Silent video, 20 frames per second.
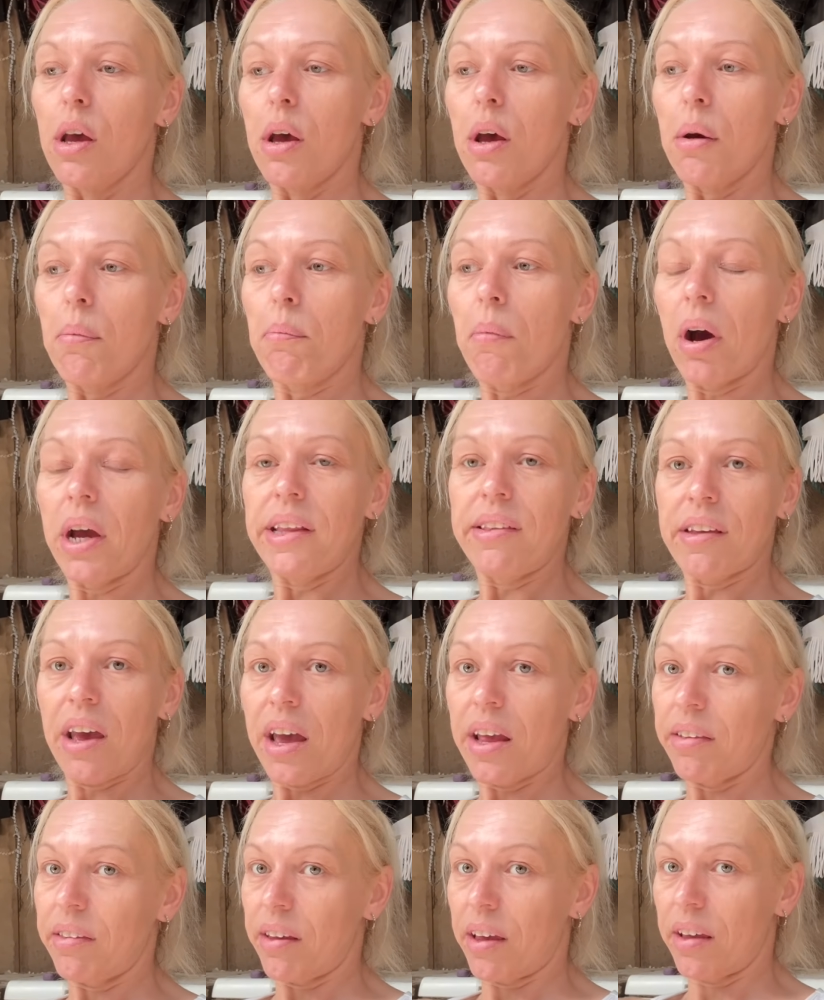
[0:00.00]
My
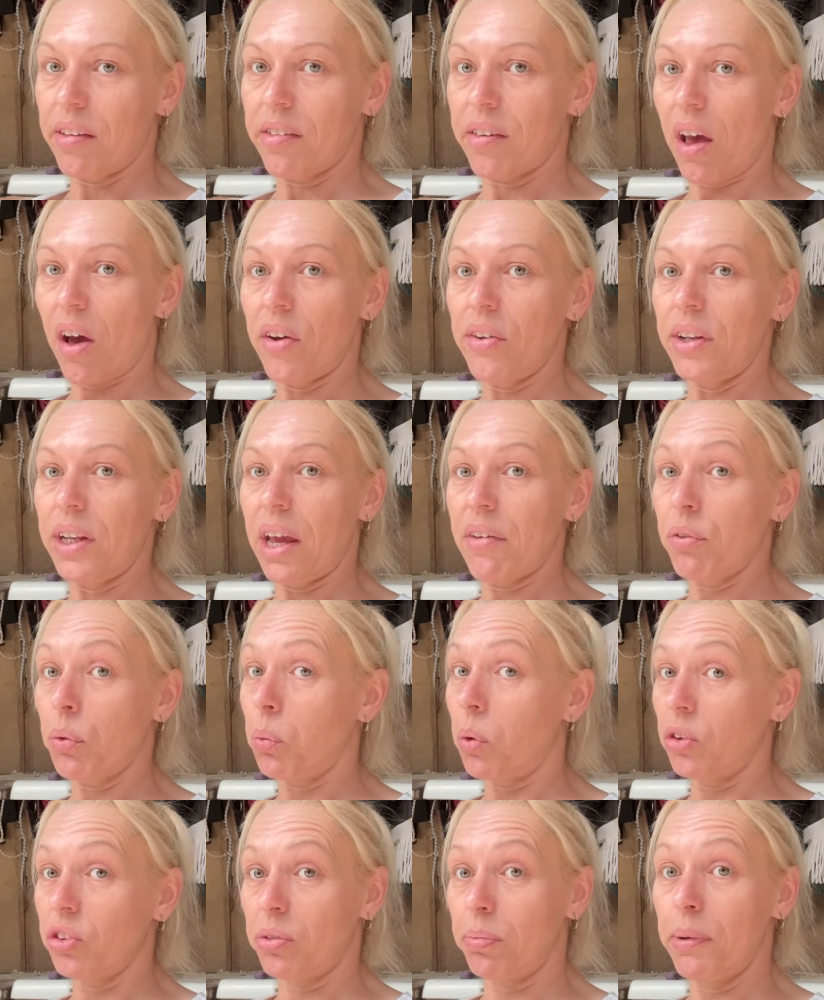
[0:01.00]
dad has only ever
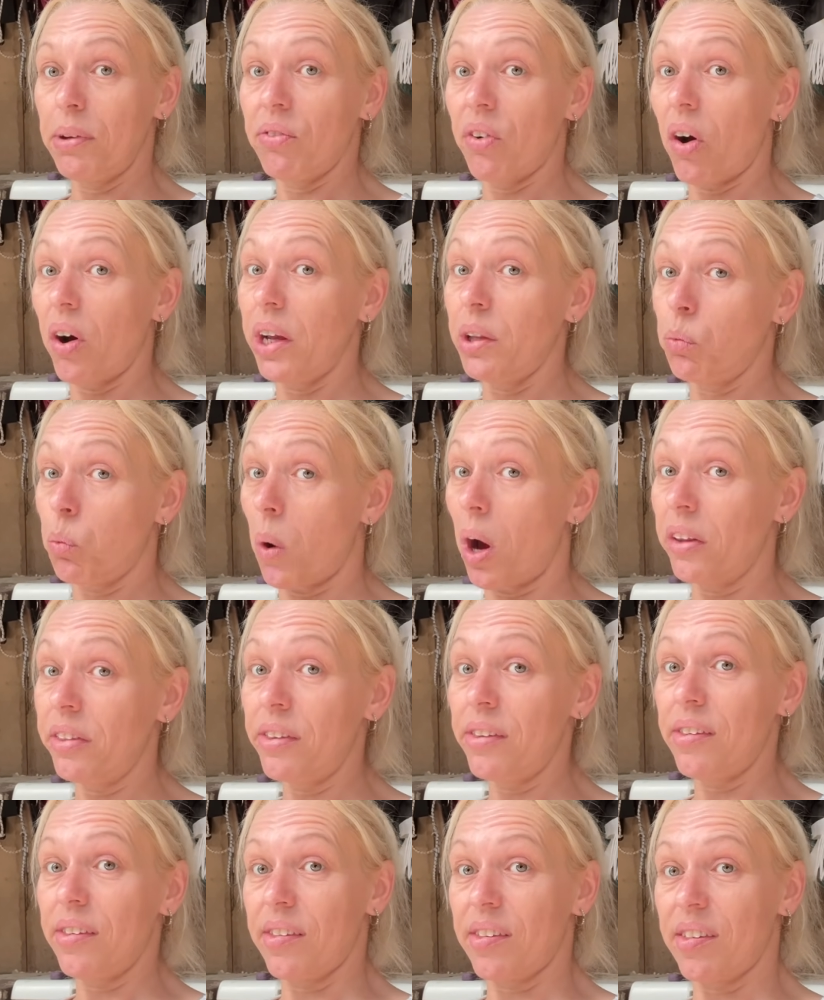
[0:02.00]
watched me ride
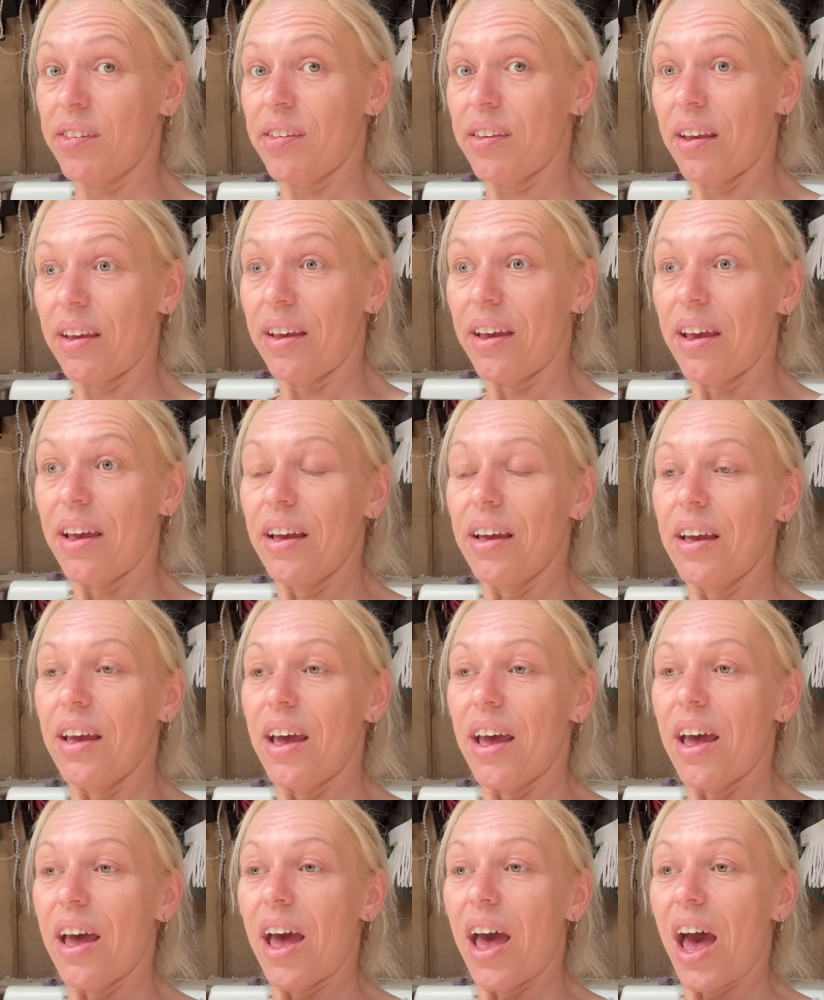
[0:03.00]
once,
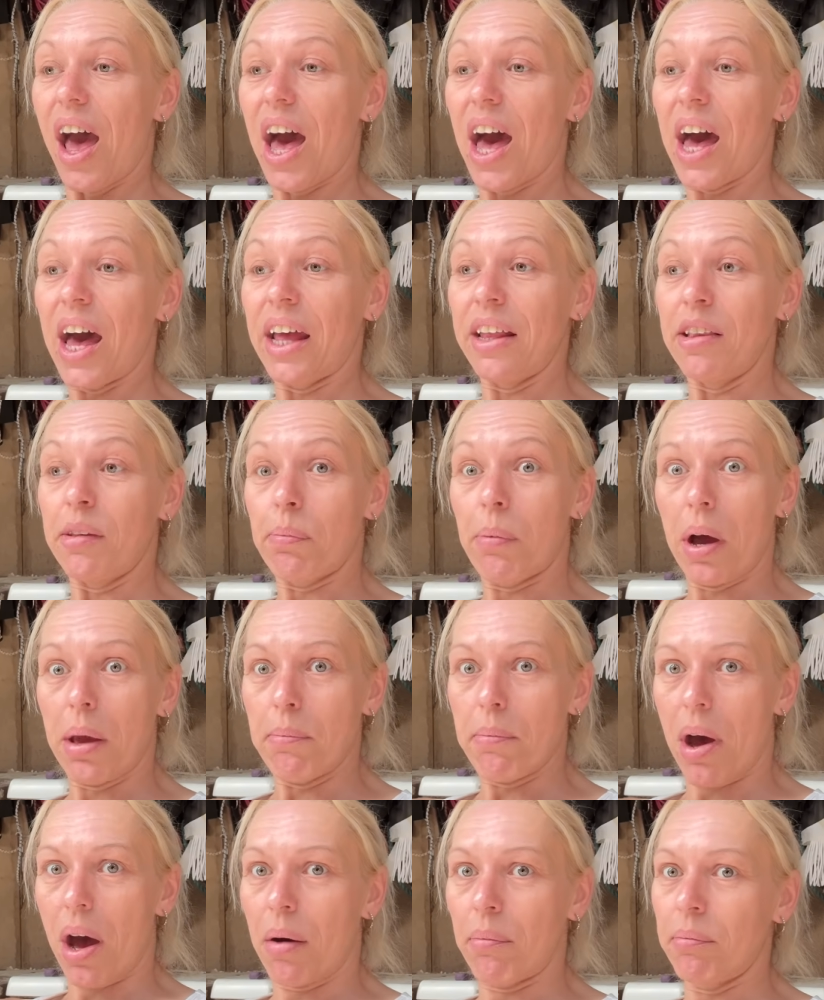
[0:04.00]
and my
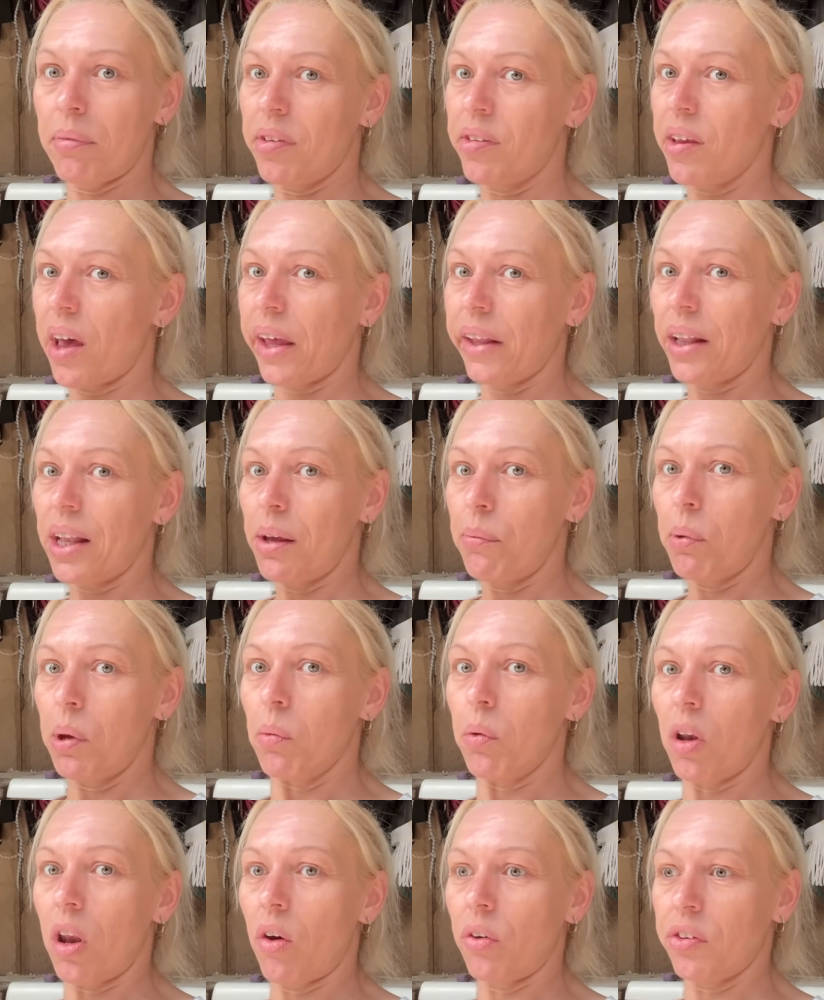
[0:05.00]
mum, sadly, we
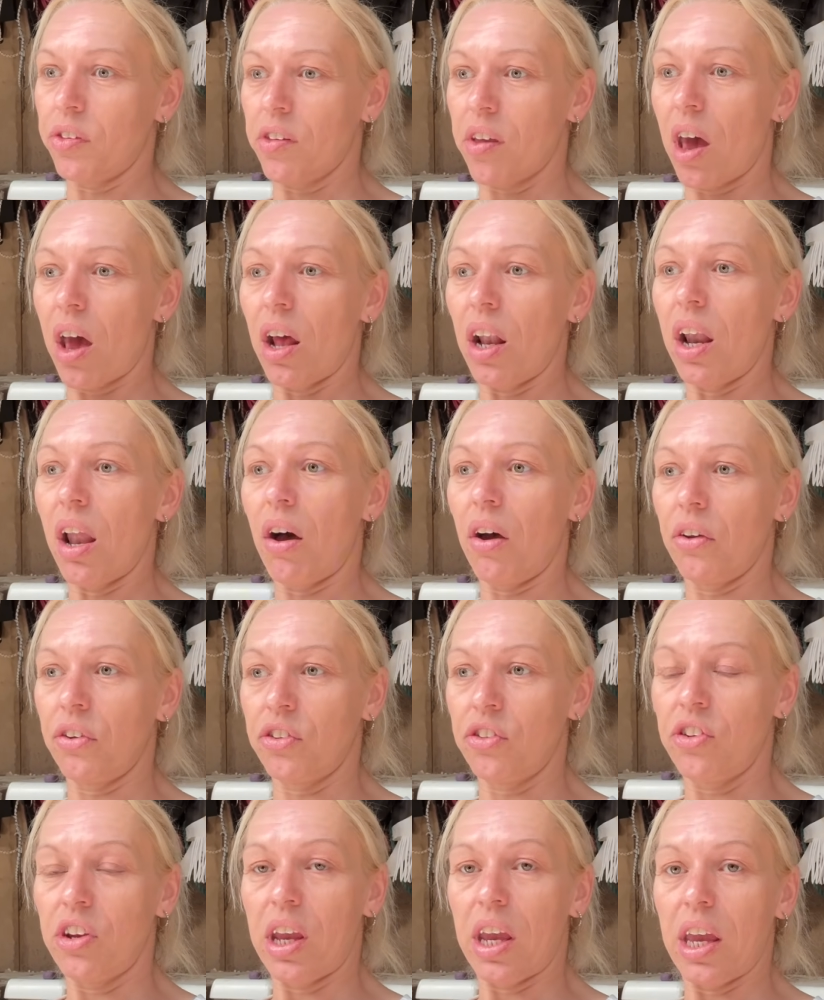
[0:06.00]
lost her
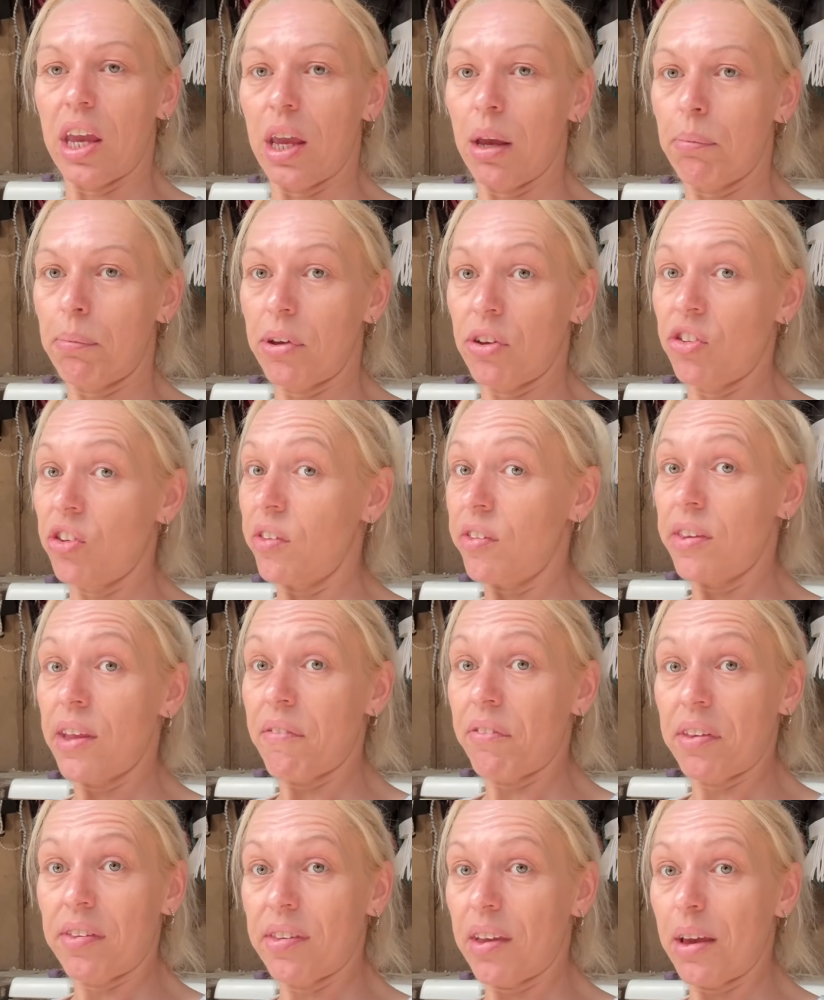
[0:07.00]
last year, but she's
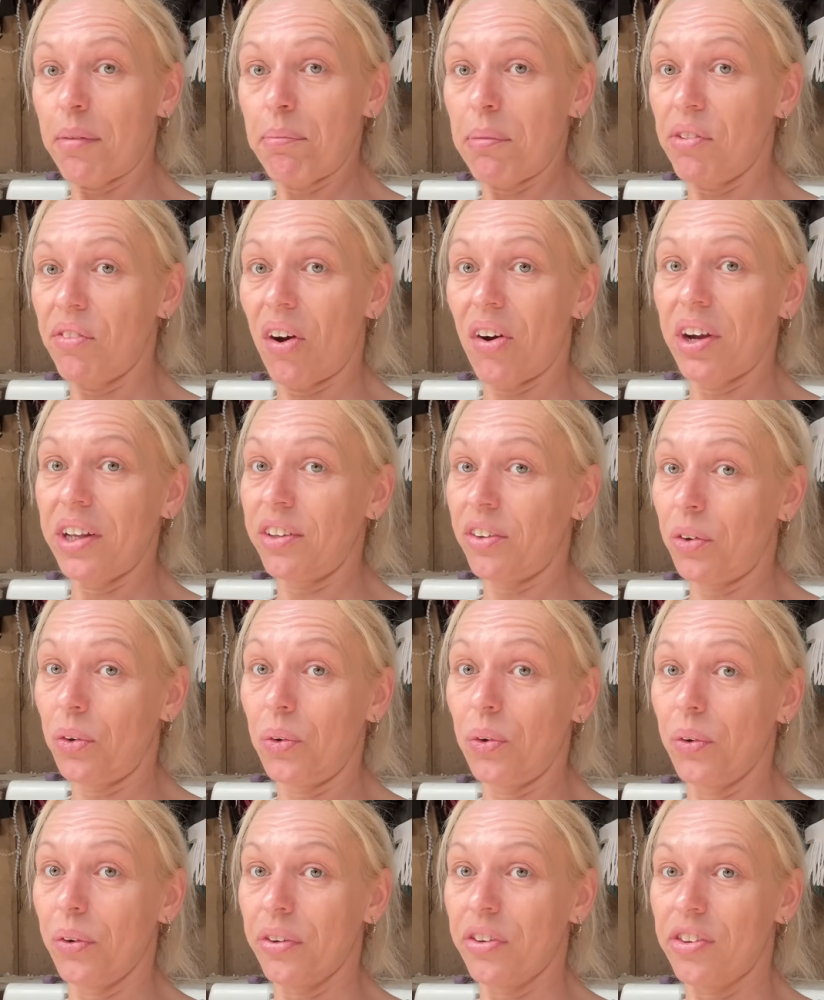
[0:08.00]
never seen me ride a
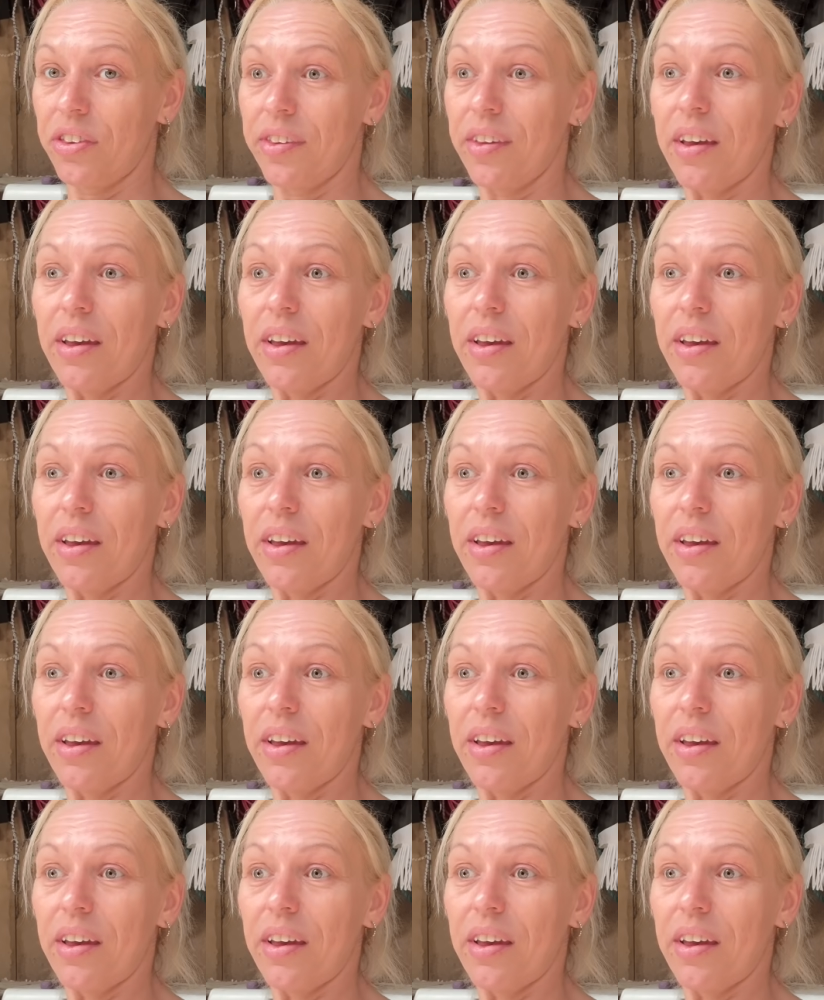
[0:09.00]
horse.